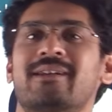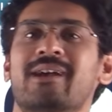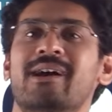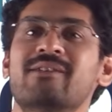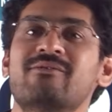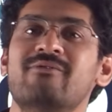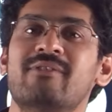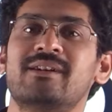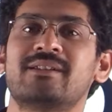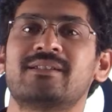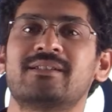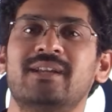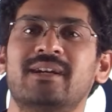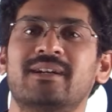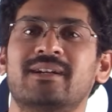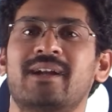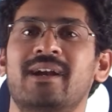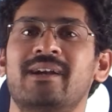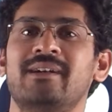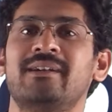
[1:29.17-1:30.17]
converts
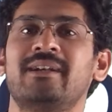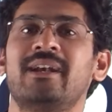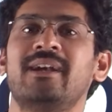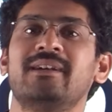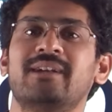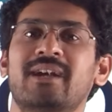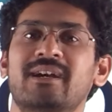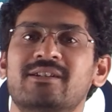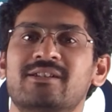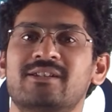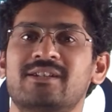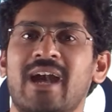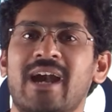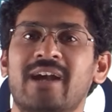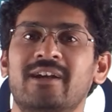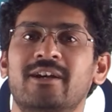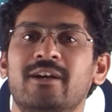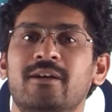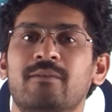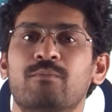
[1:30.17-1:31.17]
that content and
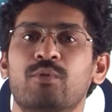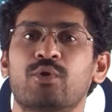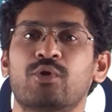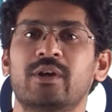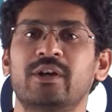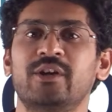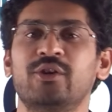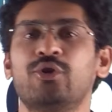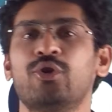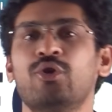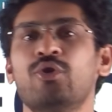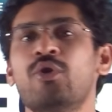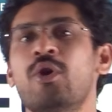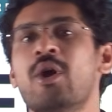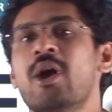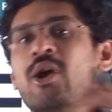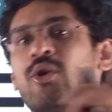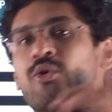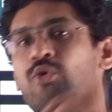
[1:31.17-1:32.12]
standard book into